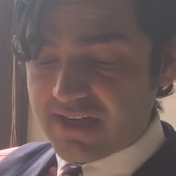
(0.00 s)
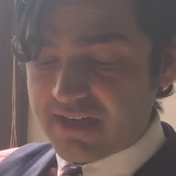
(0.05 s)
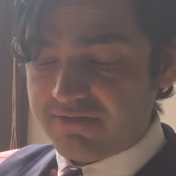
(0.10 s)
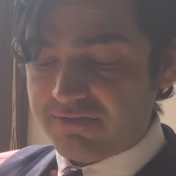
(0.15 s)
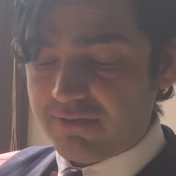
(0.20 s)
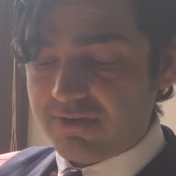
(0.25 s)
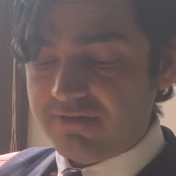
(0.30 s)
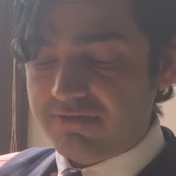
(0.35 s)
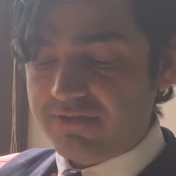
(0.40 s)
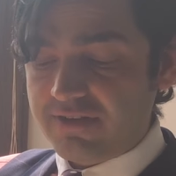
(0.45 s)

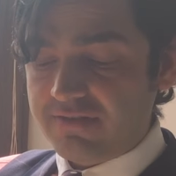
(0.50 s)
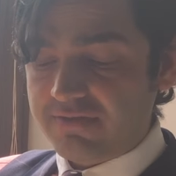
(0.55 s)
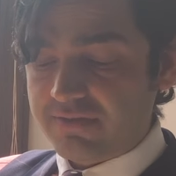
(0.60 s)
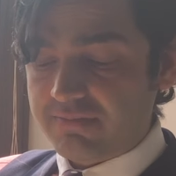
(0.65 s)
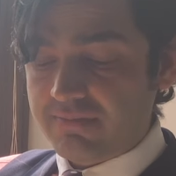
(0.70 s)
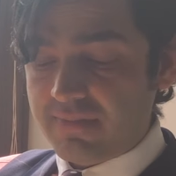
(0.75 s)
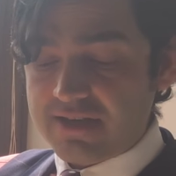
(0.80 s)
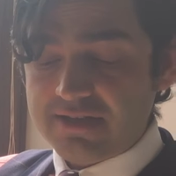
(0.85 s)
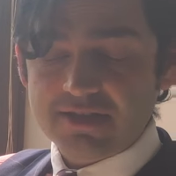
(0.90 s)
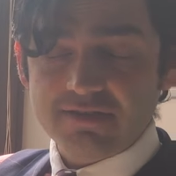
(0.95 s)
typhoid
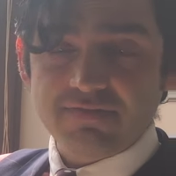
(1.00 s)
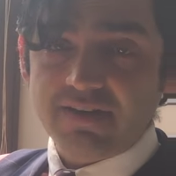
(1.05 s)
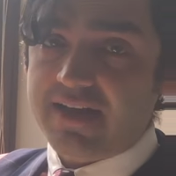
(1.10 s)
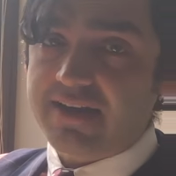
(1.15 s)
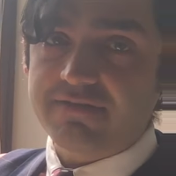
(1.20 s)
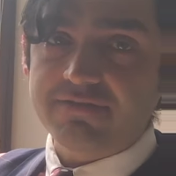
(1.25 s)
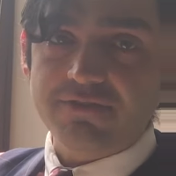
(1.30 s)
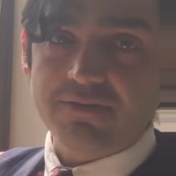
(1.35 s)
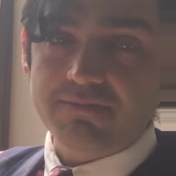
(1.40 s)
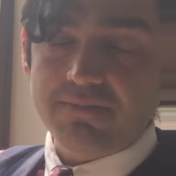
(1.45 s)
fever, must have
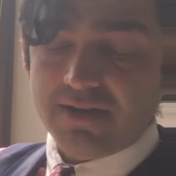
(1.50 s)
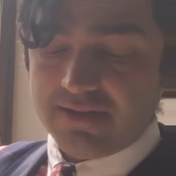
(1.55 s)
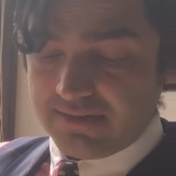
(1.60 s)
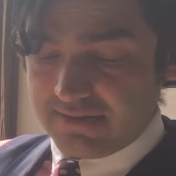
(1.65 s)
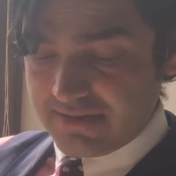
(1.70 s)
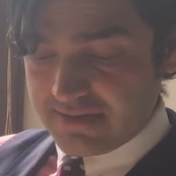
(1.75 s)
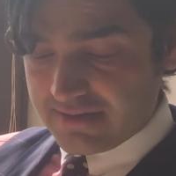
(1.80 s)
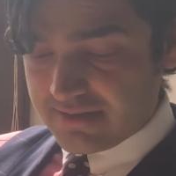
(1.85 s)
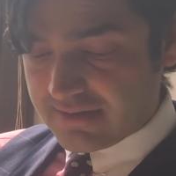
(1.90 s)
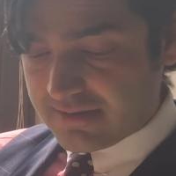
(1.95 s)
had it for
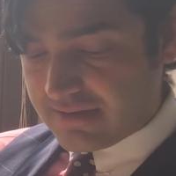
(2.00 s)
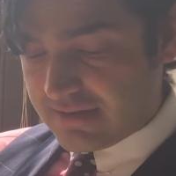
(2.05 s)
months,